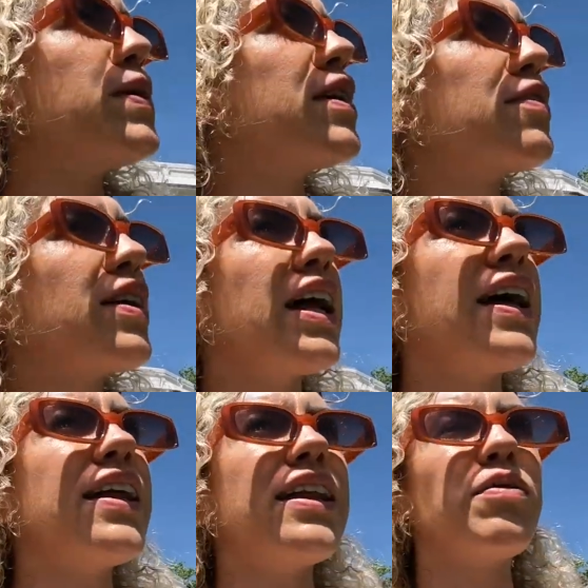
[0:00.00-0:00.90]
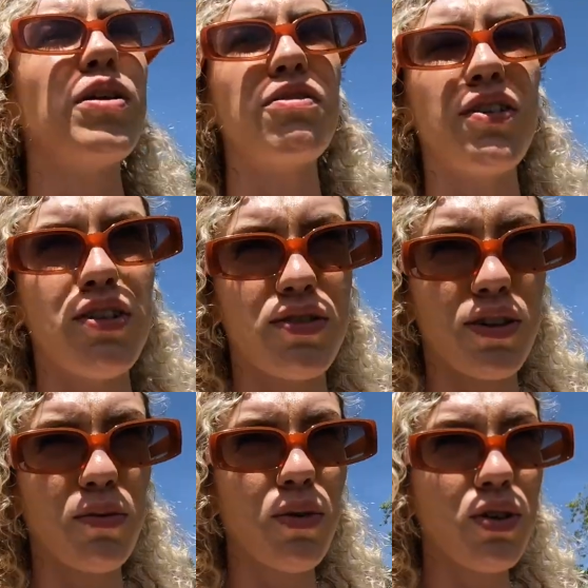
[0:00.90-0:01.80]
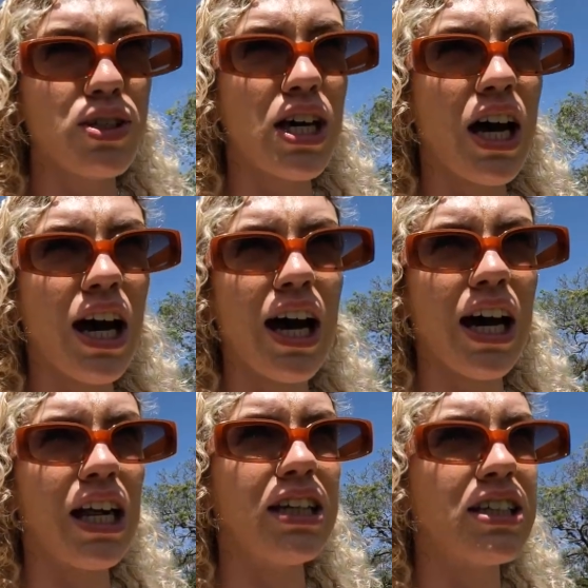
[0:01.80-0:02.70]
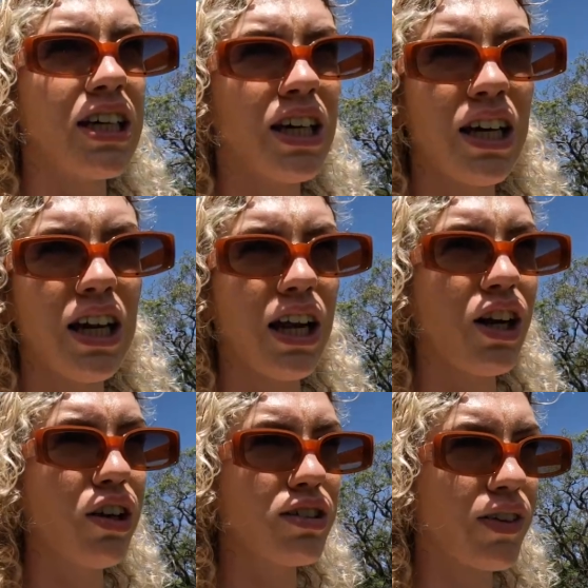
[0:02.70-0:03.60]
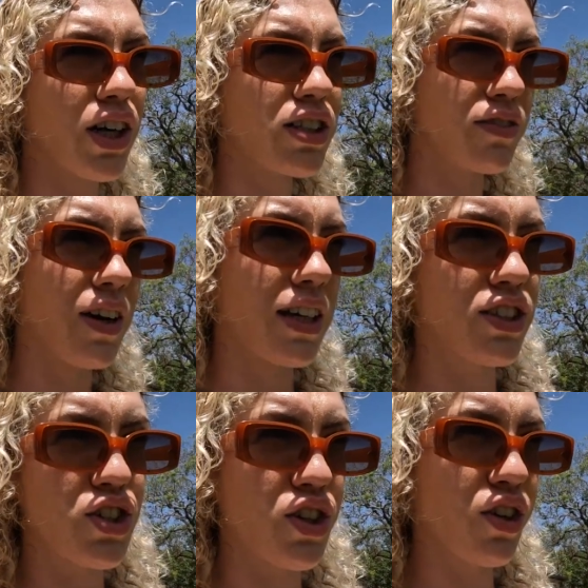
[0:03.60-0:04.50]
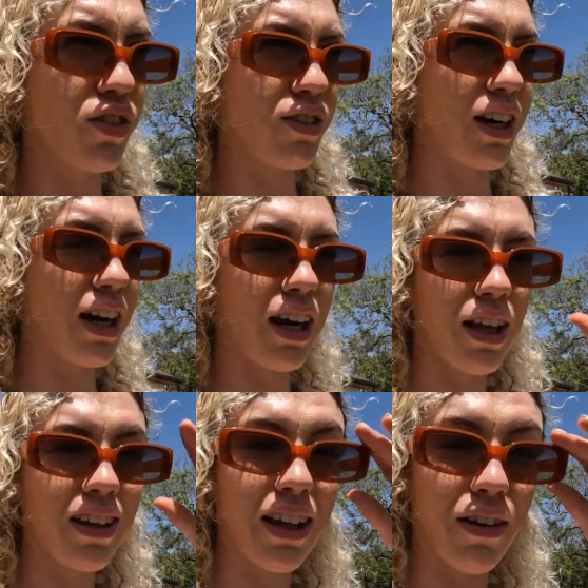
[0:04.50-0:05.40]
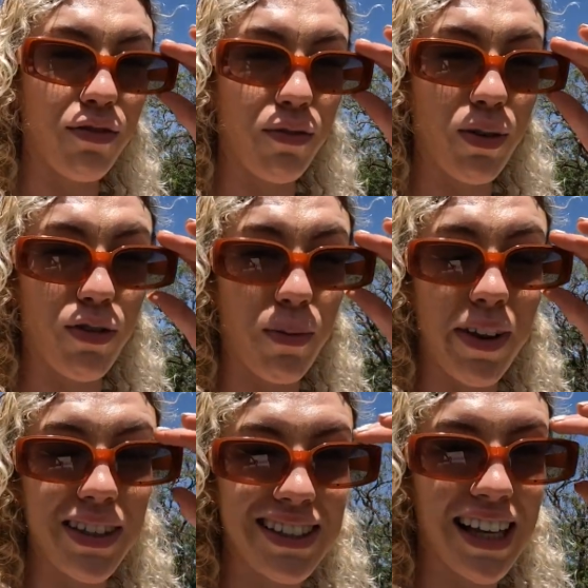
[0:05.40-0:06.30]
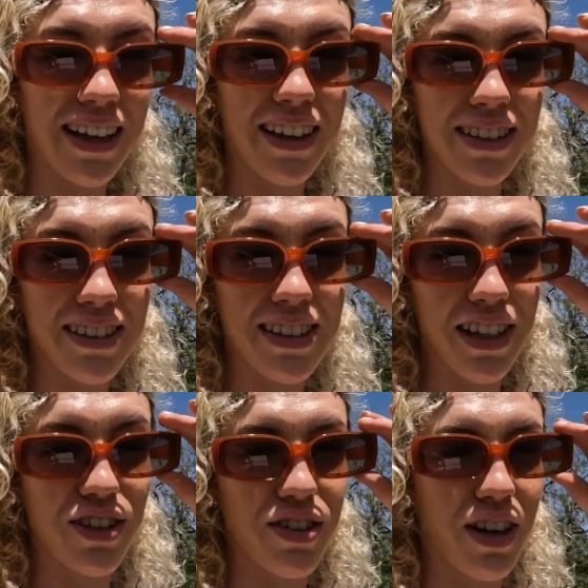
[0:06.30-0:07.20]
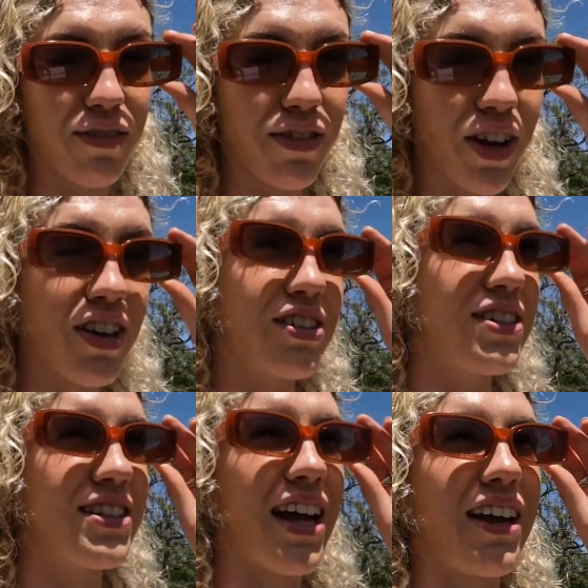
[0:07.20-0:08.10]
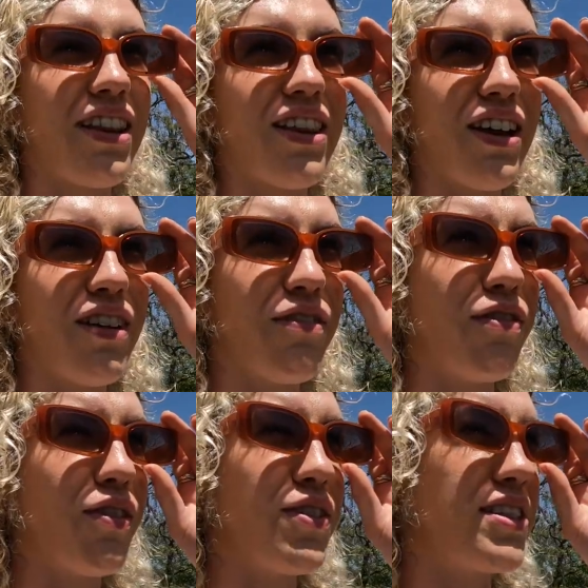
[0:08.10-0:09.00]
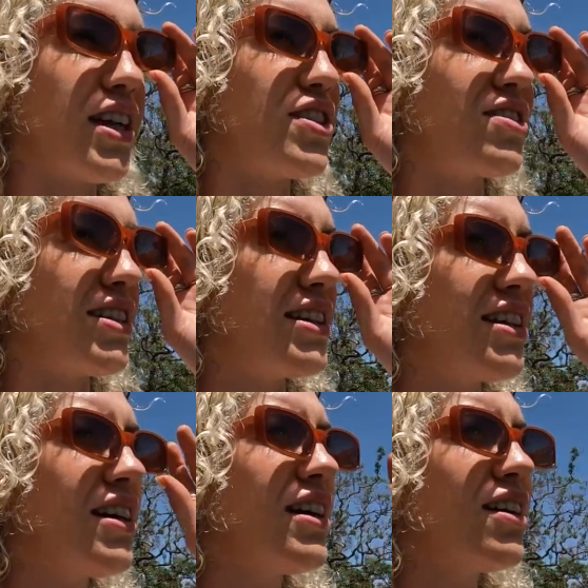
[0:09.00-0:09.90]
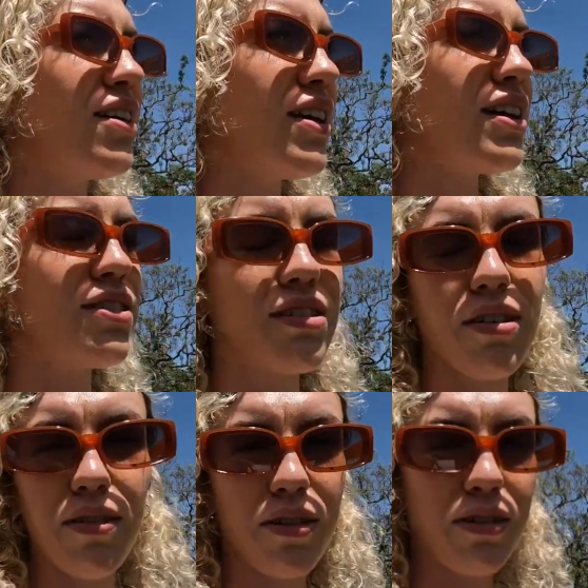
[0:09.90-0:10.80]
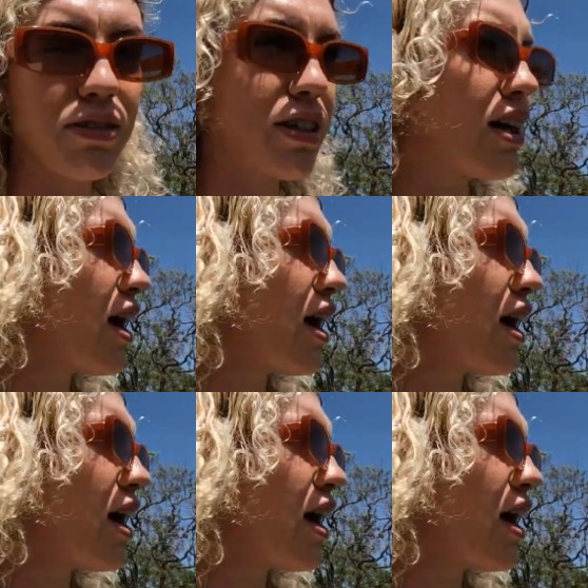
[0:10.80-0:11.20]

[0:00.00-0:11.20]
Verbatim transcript: made of clay that they would have used for the water and like loads of artifacts, jewellery that were from like the second century, first, second, third, fourth century. That is so old.